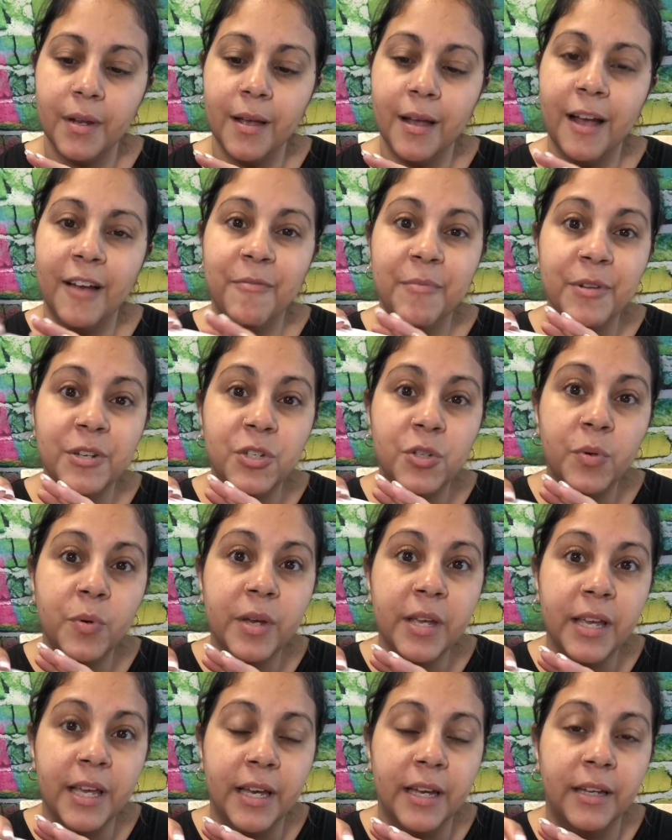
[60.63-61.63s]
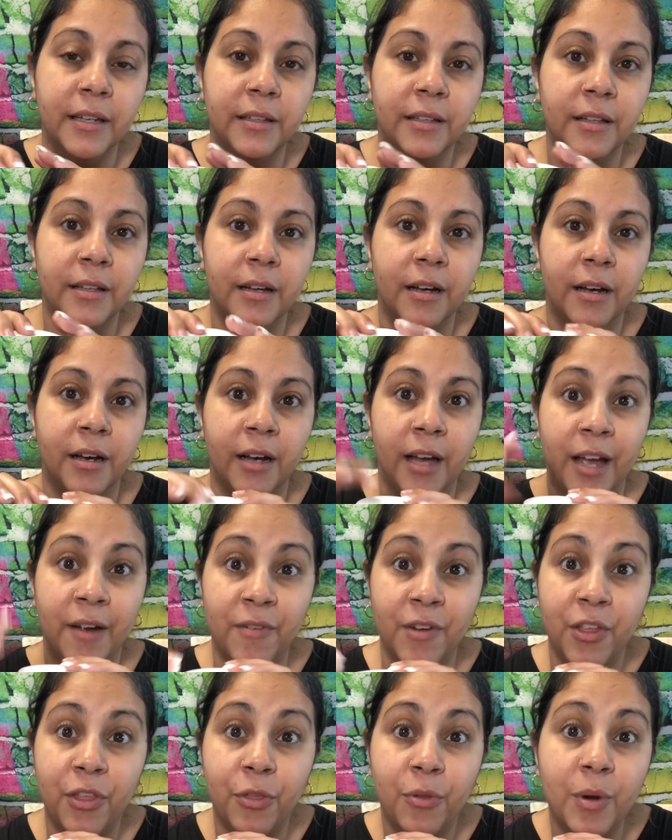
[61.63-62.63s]
I've been doing it
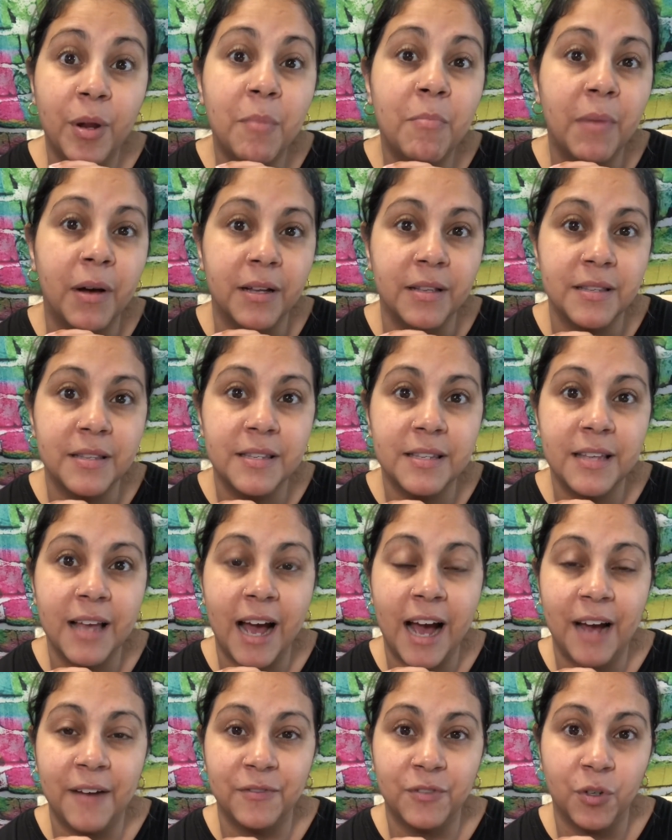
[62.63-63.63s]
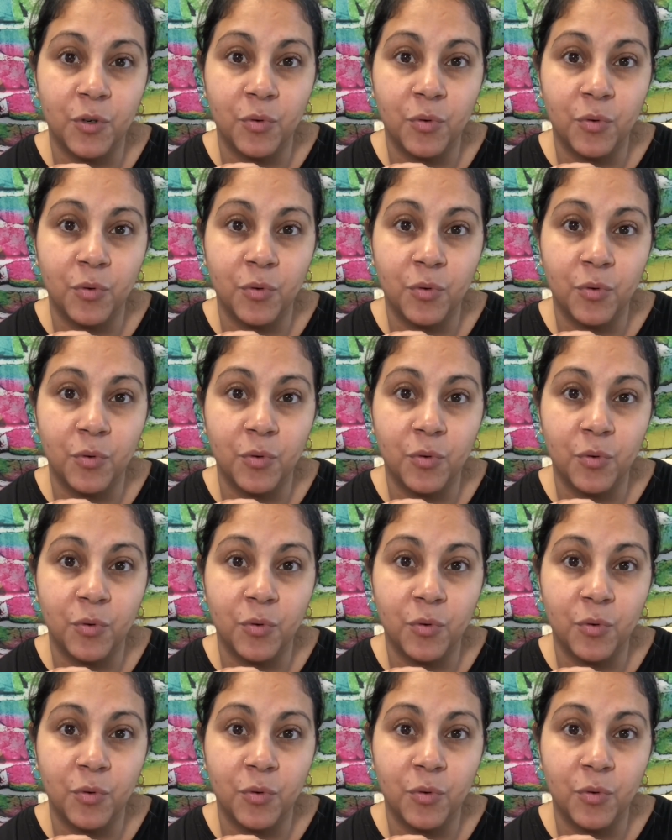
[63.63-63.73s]
every 3 months after